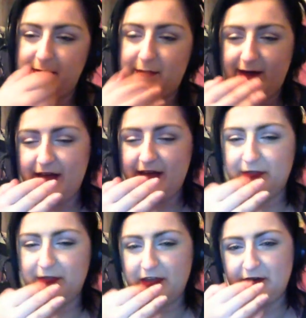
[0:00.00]
Robert
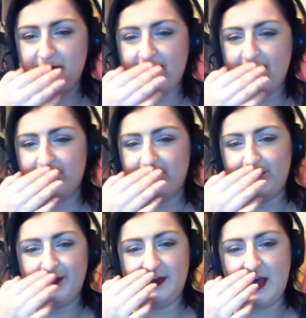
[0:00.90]
Baratheon,
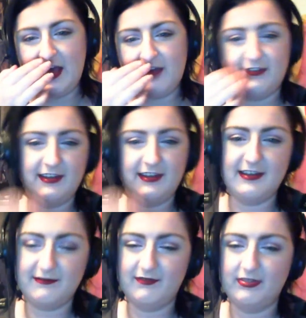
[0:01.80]
wrathful and
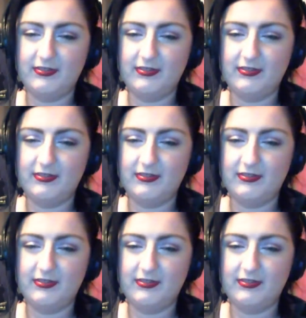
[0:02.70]
nasty.